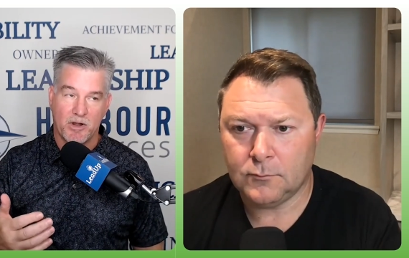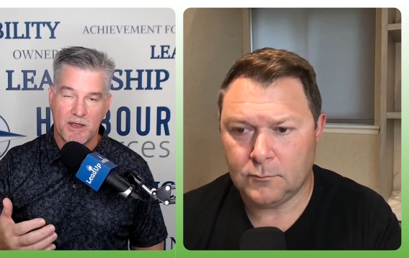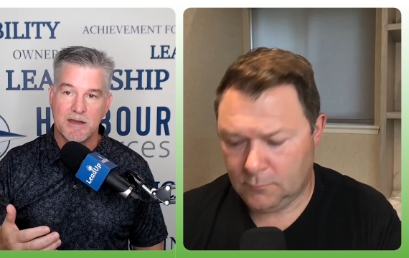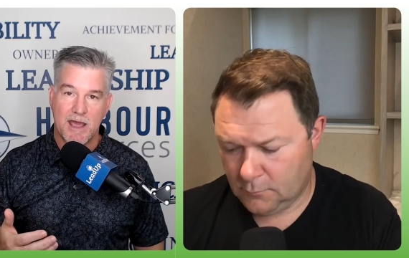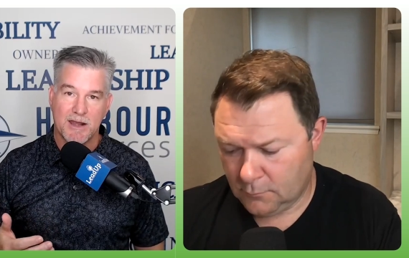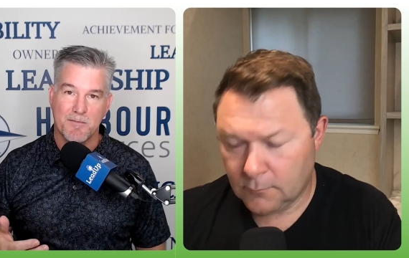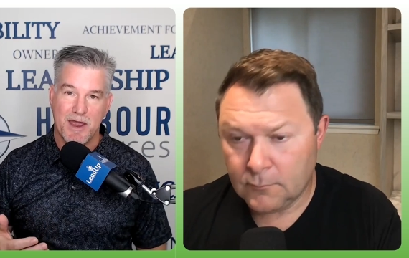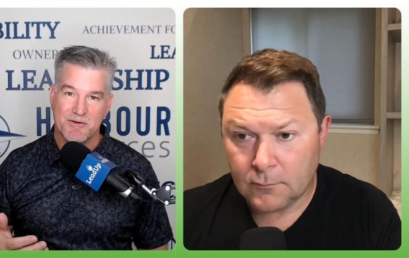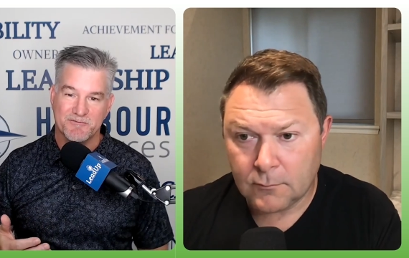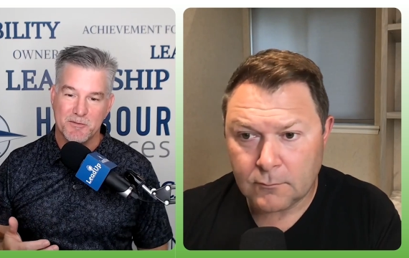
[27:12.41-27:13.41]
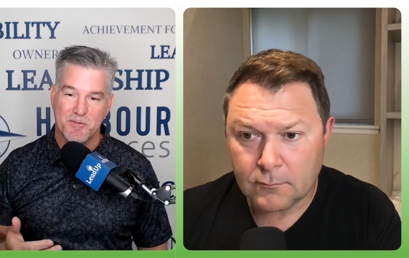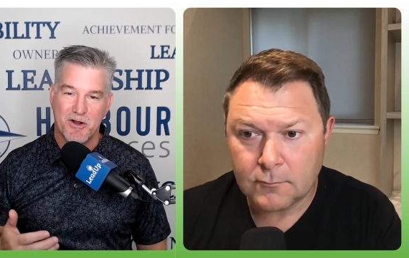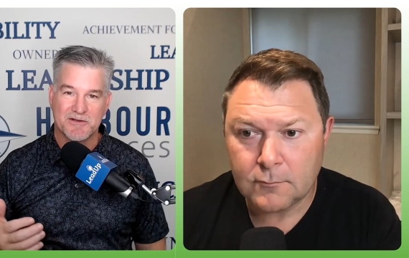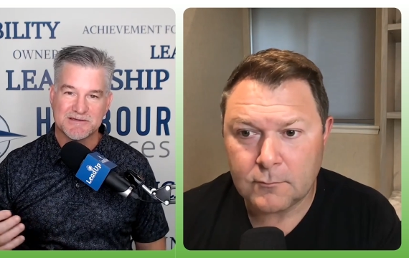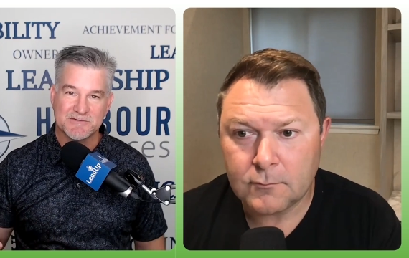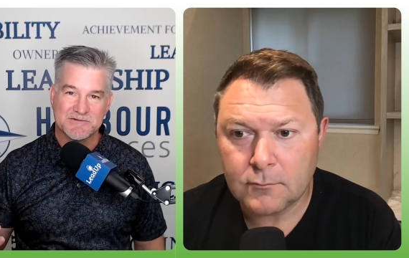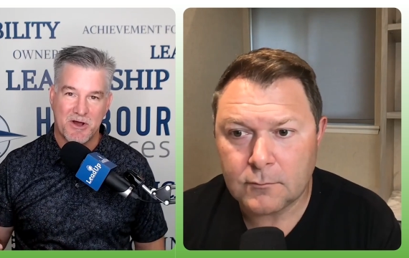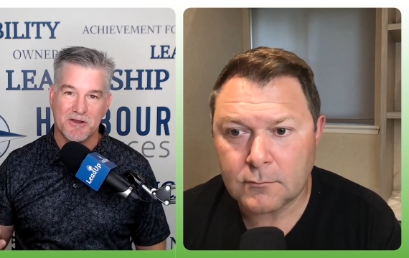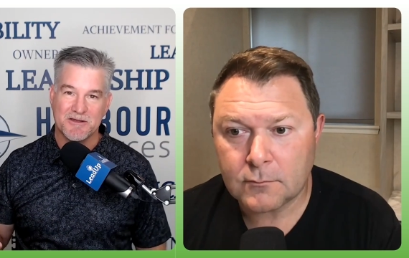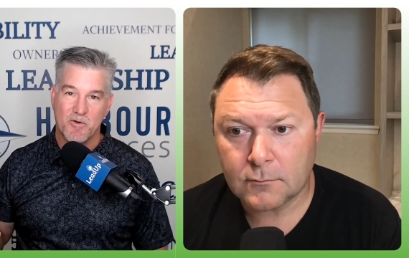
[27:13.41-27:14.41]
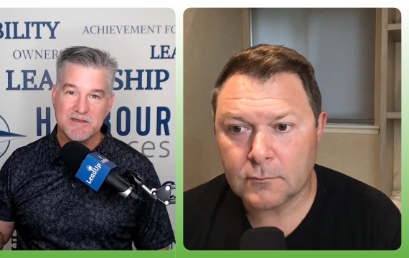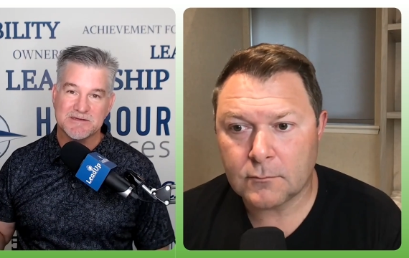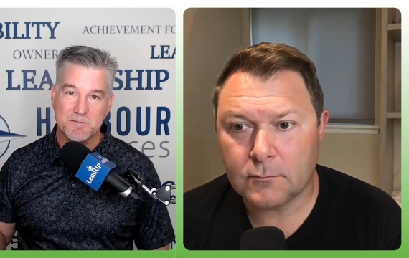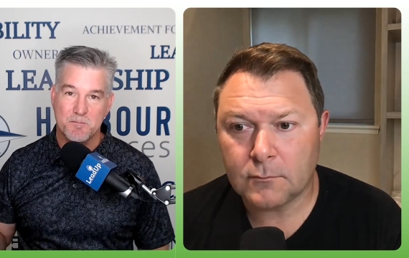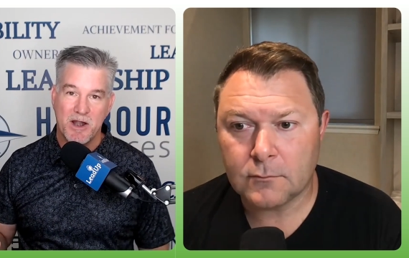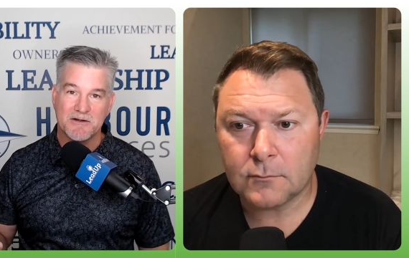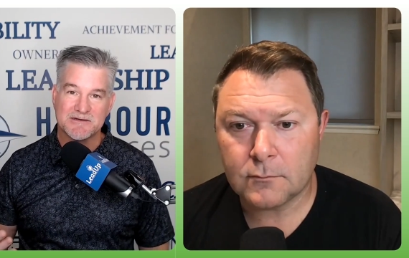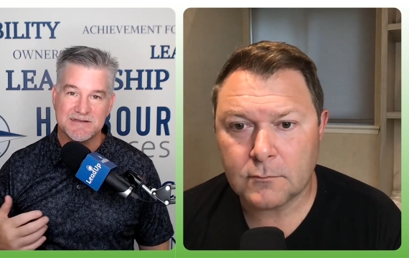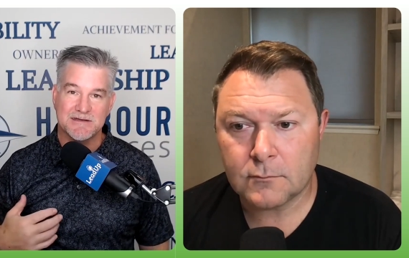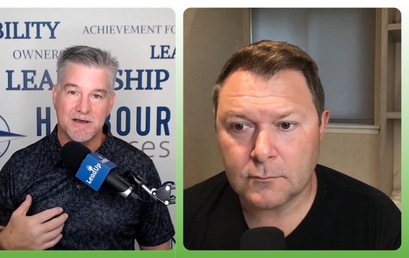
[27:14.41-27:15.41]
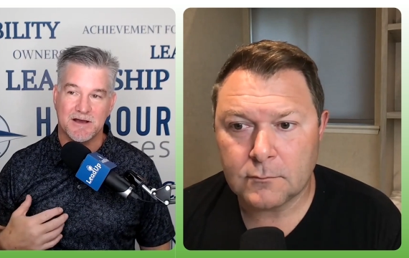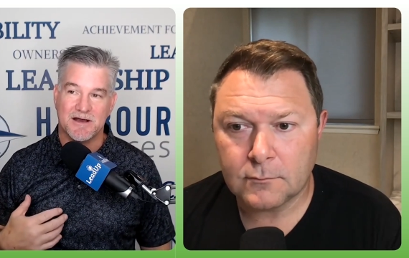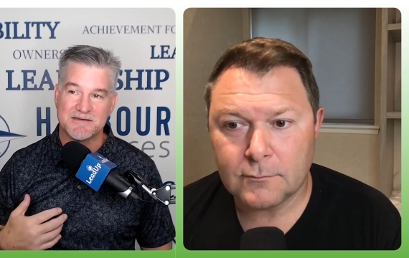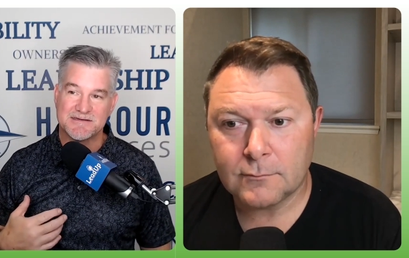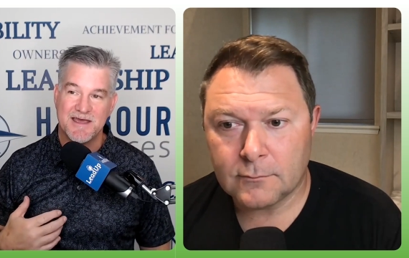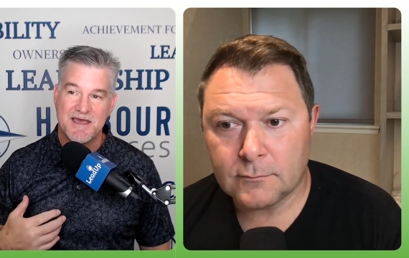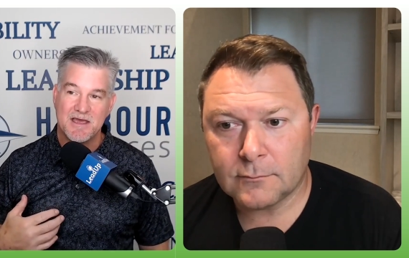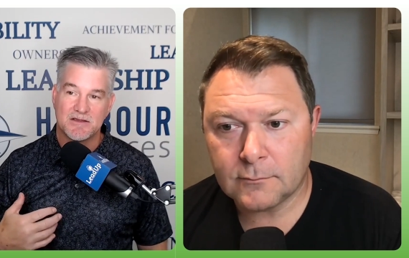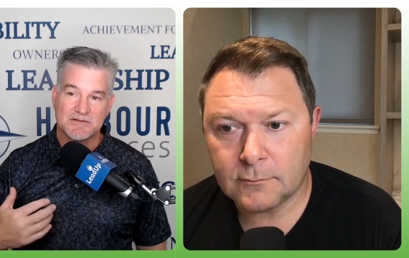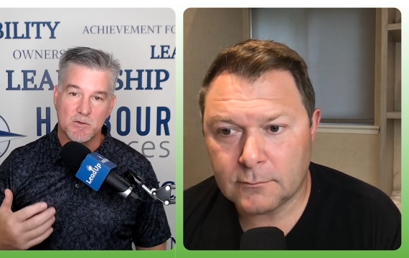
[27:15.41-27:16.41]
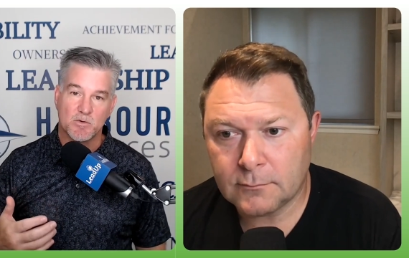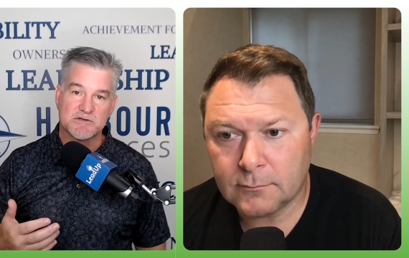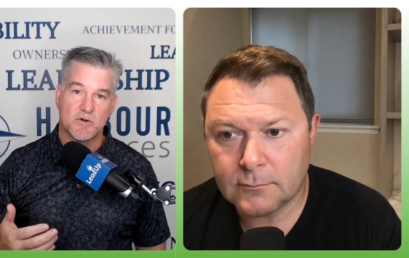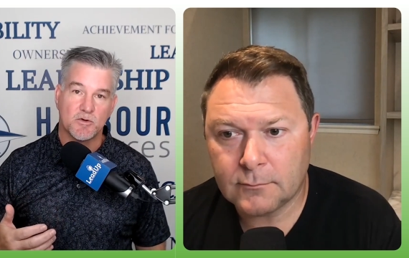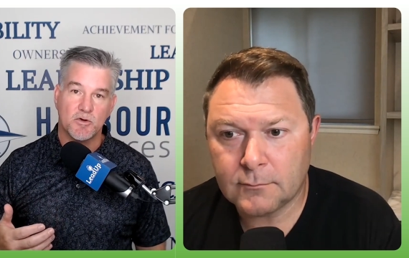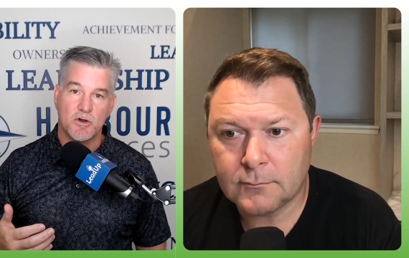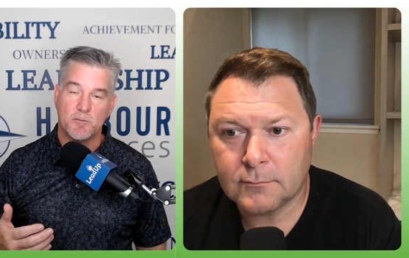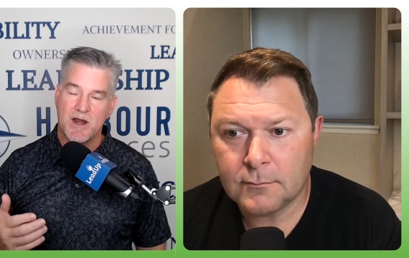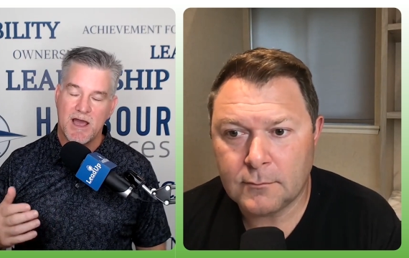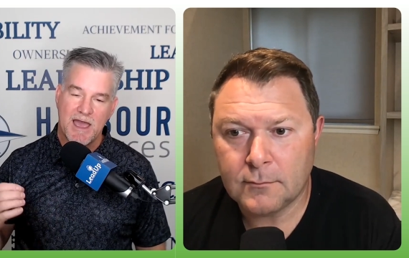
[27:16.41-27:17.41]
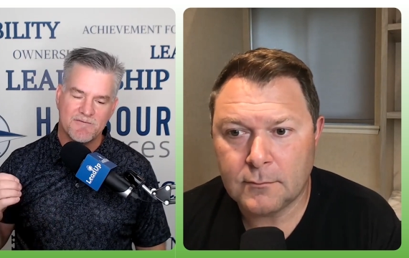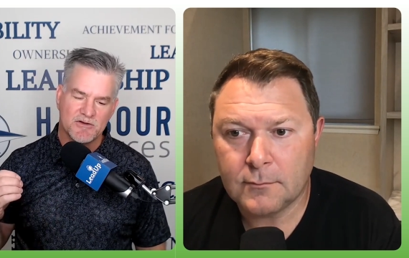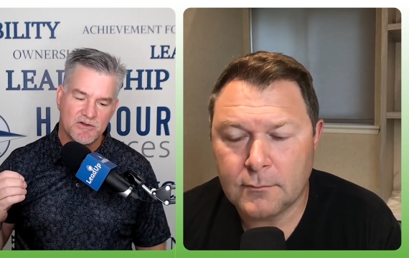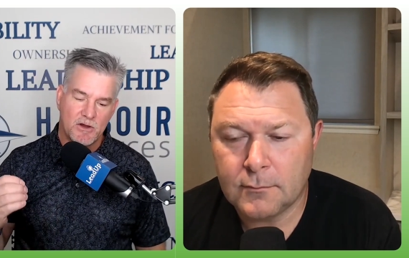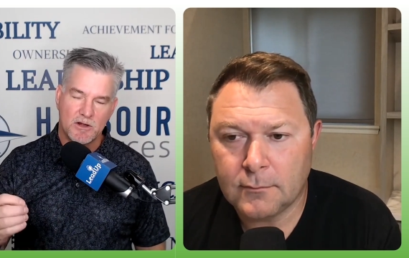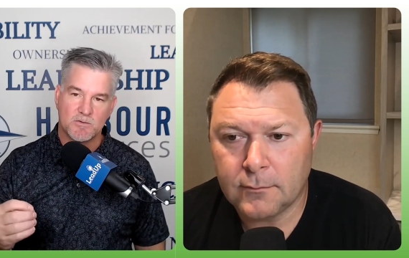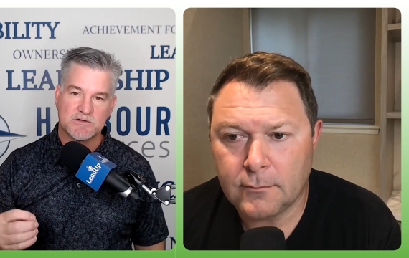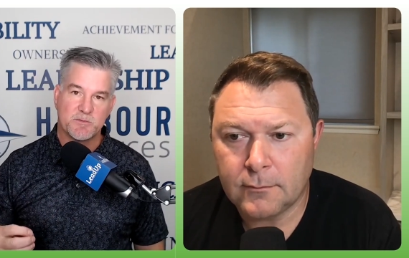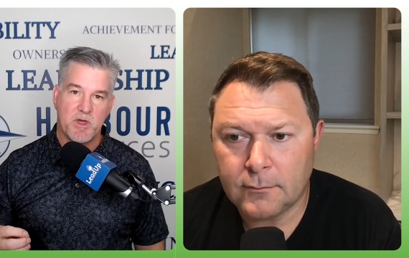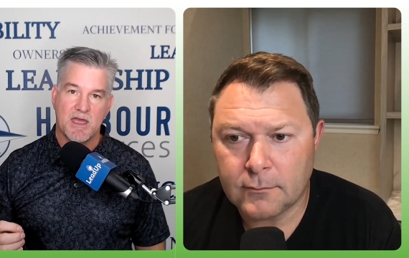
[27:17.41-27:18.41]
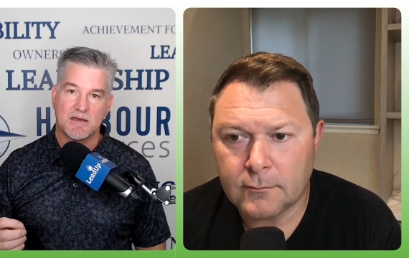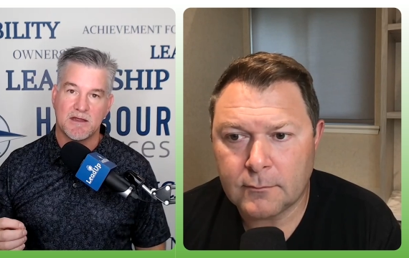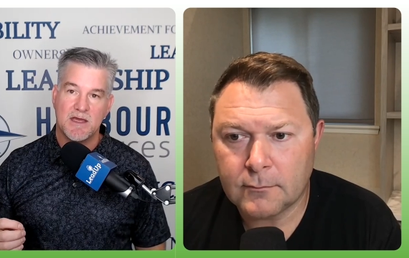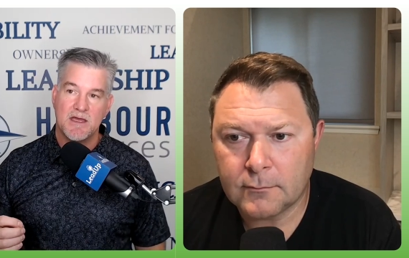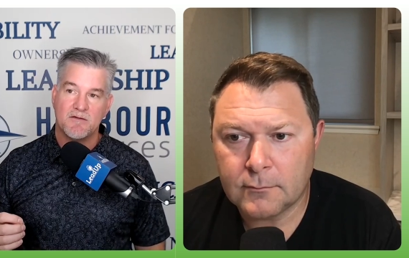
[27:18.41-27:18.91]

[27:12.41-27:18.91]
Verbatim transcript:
Speaker 1: playing Alabama football because it was always embarrassing to us because they were so good. But I have a ton of respect